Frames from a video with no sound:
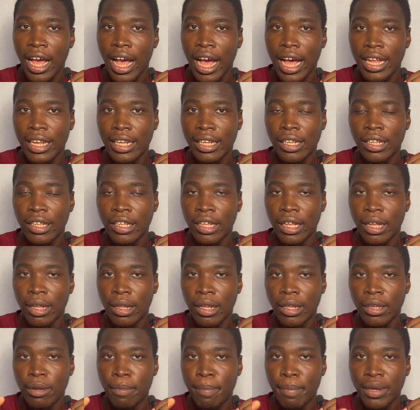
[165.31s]
and
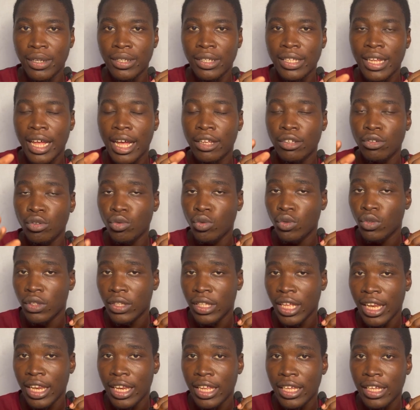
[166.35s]
the person that used
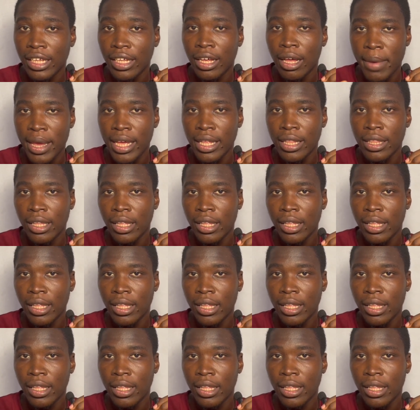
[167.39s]
the link made